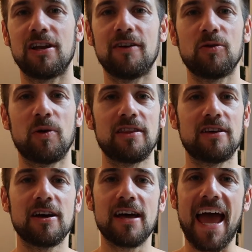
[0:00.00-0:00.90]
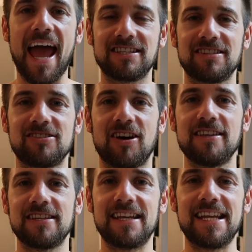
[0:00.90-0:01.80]
I love the way that
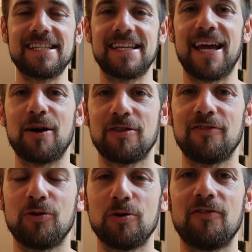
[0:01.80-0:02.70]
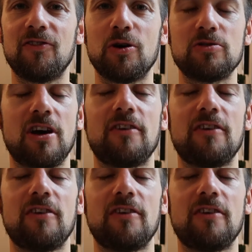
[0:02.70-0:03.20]
exercising and eating healthy food feels.